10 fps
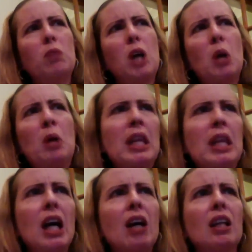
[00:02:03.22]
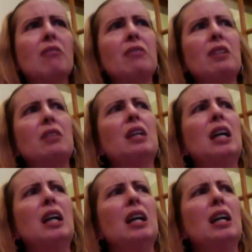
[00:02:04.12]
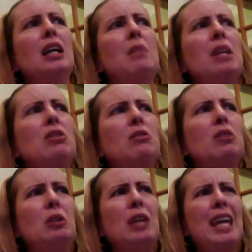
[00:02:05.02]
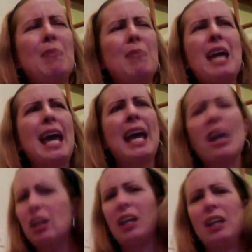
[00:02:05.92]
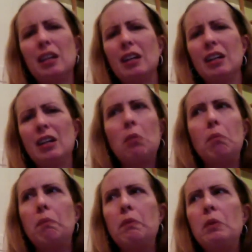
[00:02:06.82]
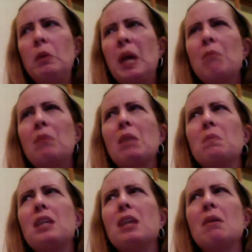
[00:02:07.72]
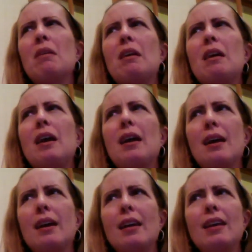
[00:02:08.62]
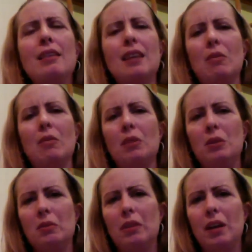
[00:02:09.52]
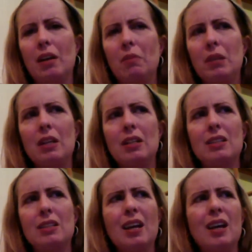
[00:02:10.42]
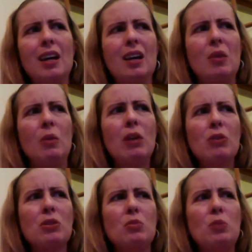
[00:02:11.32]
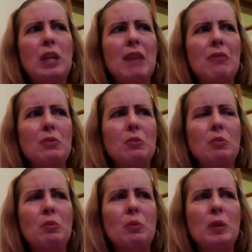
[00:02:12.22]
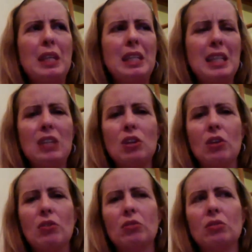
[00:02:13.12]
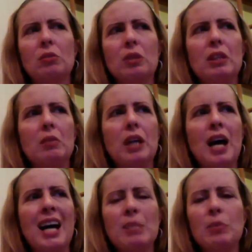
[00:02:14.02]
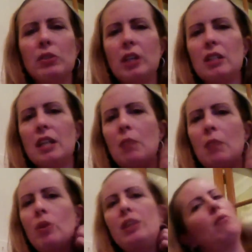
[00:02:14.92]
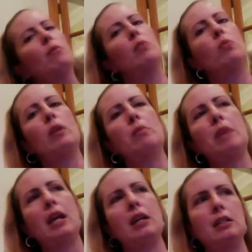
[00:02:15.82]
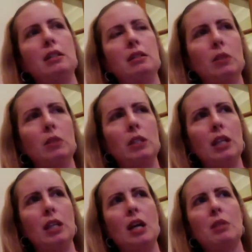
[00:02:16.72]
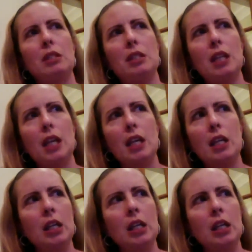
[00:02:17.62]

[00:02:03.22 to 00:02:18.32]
going there. I love the. It makes you you can't be angry. You can't be you can't be upset about anything when you go there because we are we have what these kids go through and what the, what the hospital does and what they what one man what Danny Thomas did